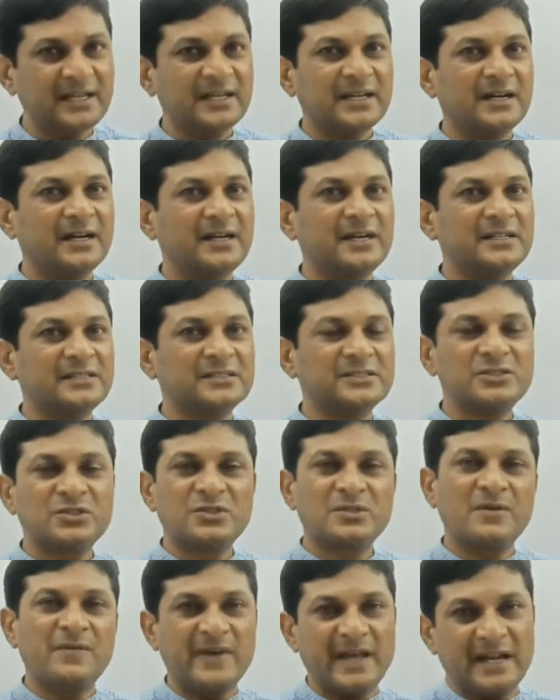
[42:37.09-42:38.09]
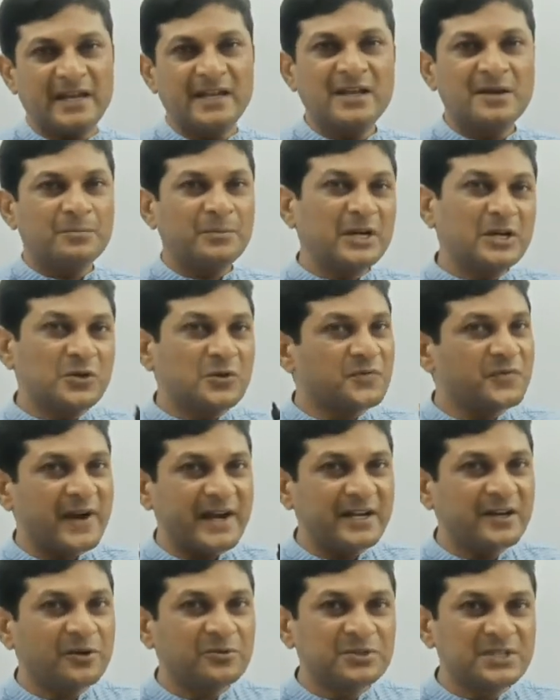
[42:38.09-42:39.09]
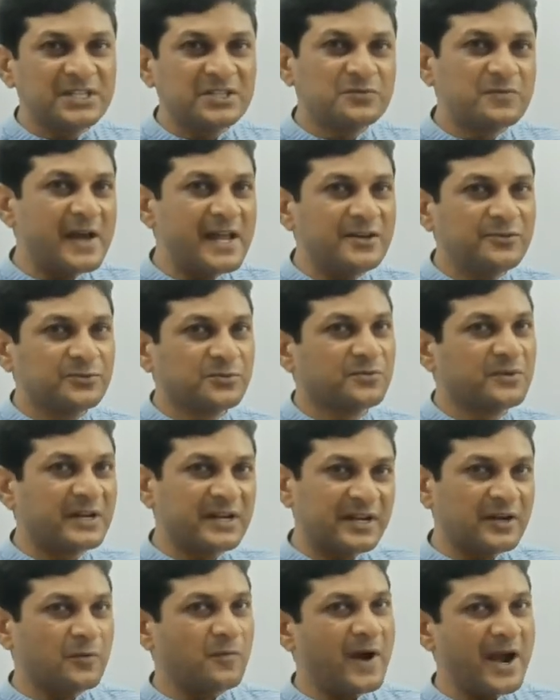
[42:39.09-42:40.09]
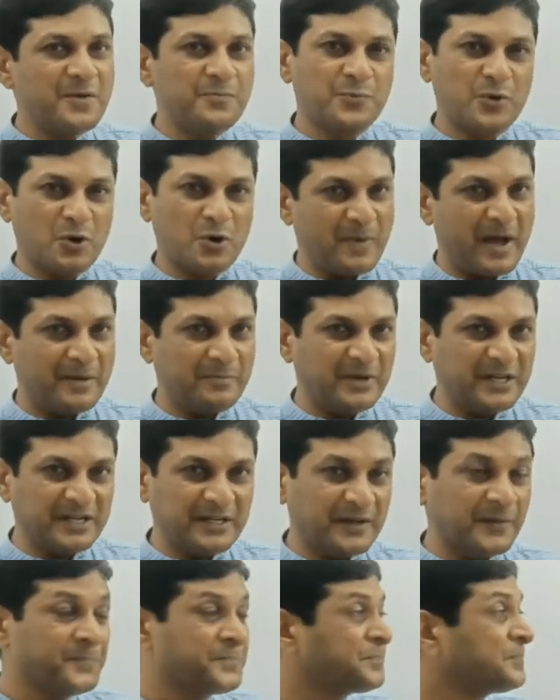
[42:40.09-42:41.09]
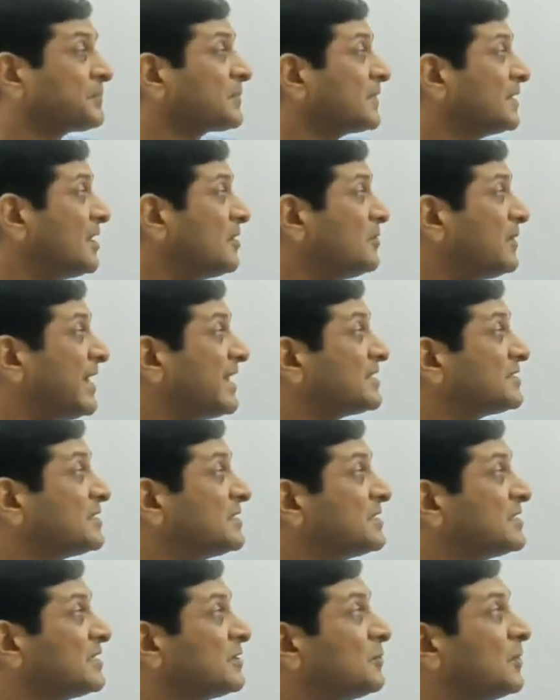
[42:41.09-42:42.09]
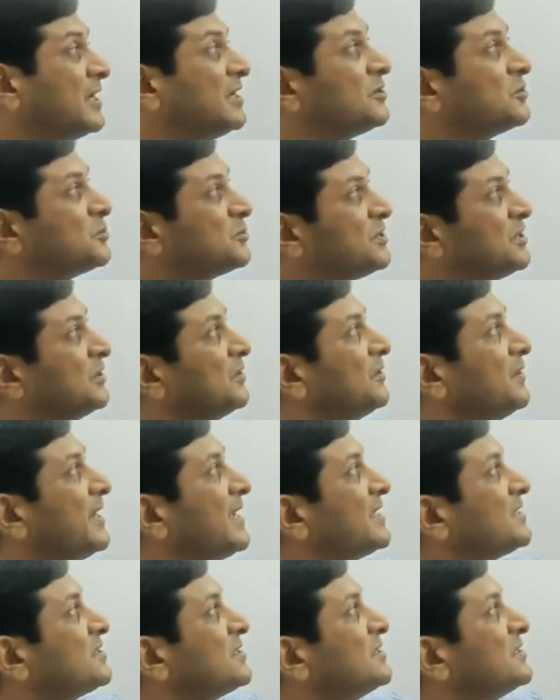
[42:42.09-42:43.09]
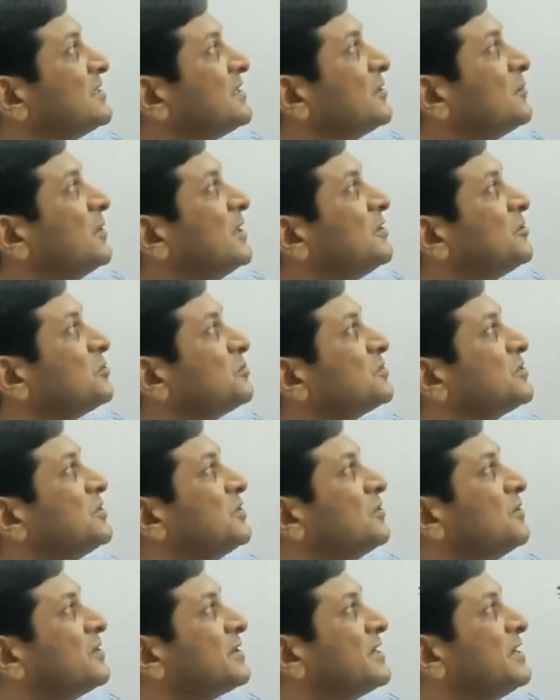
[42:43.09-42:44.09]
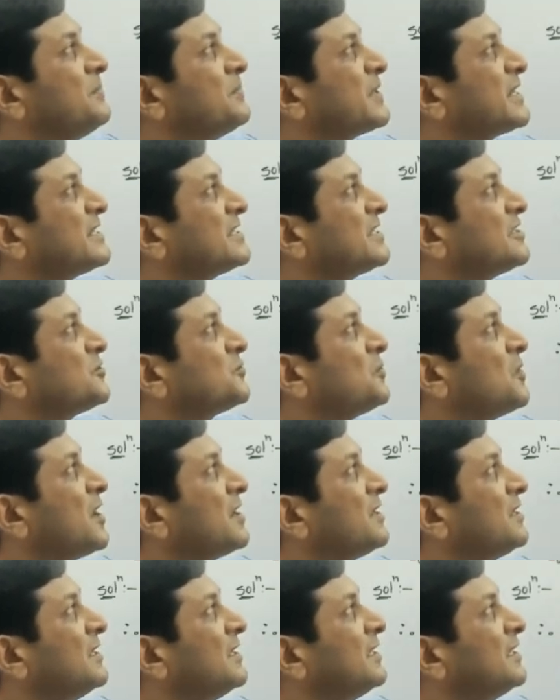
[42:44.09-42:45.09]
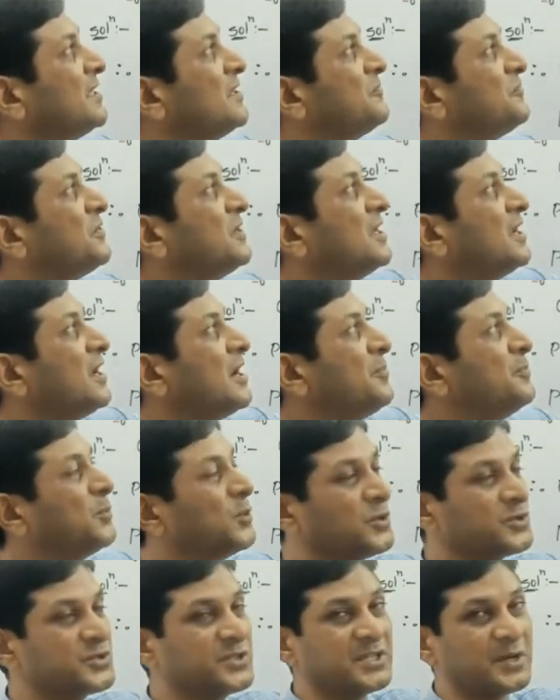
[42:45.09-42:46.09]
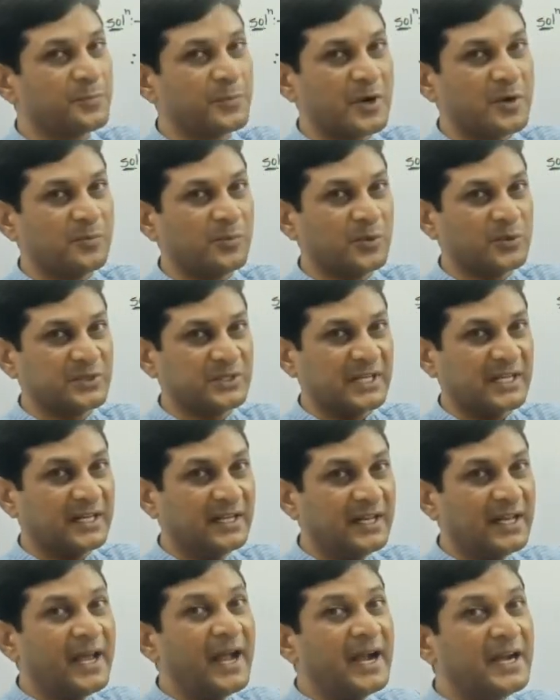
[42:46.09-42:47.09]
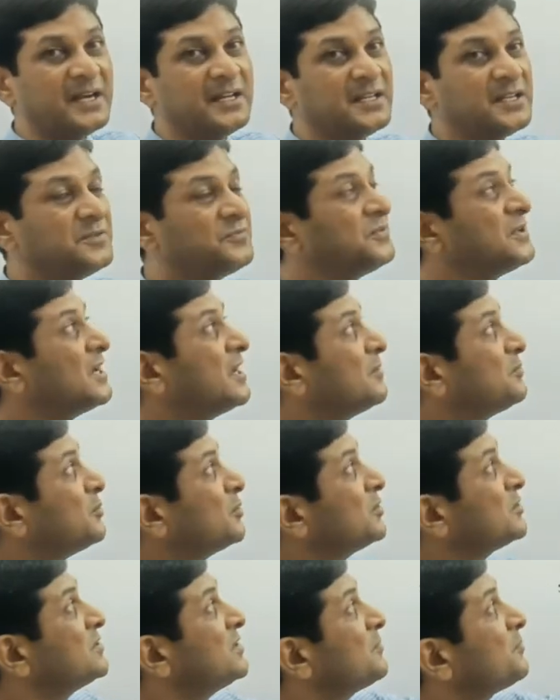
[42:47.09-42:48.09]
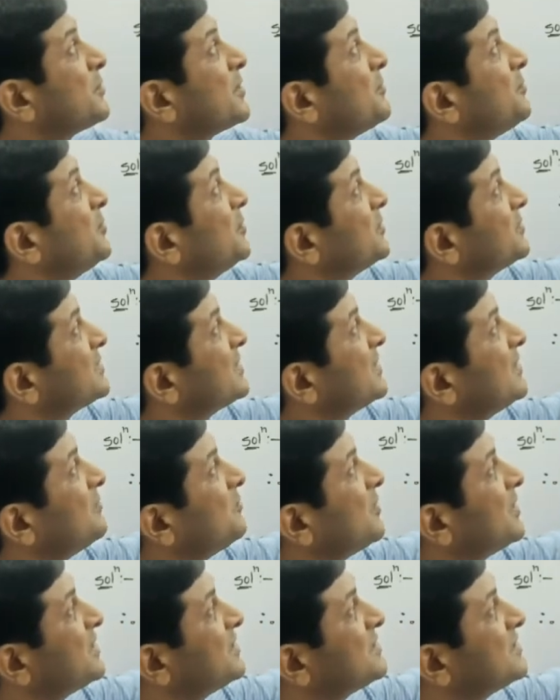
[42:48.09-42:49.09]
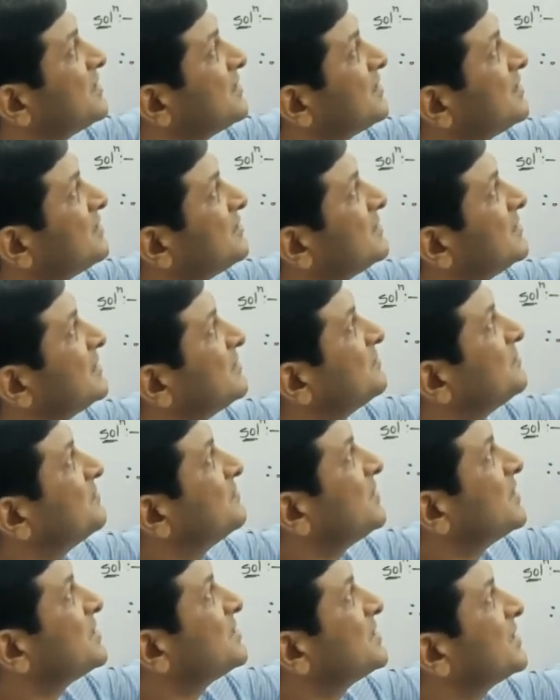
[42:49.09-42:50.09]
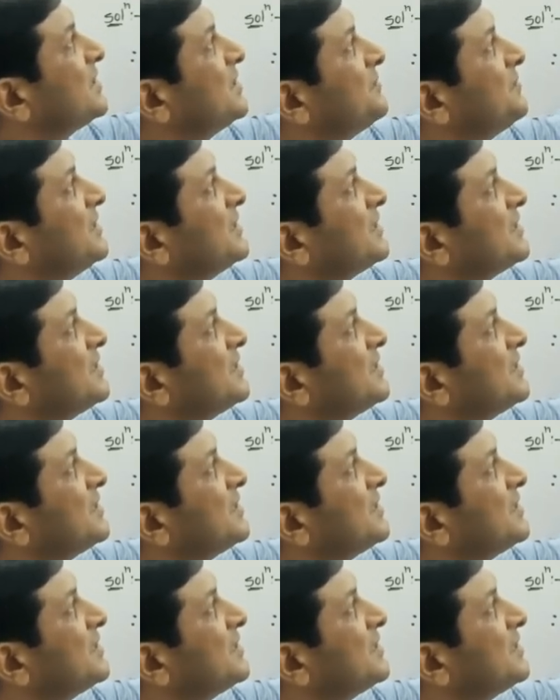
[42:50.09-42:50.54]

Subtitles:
But to find out these values we require probability. Now x is equal to 0. X is equal to 0 represents what? If he oppose the proposal. And if he oppose the proposal, what is the given